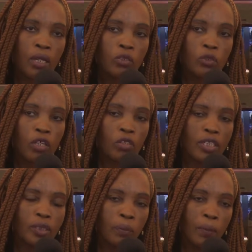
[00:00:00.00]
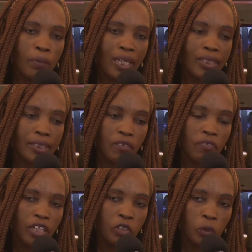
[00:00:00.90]
So those people, as if
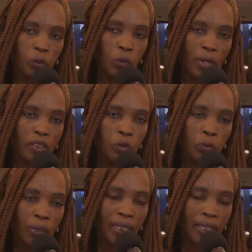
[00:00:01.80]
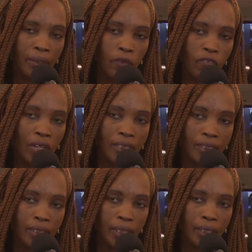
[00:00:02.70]
they knew what we were
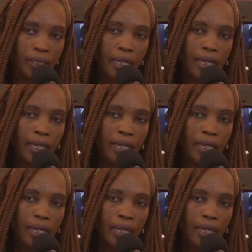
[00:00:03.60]
facing,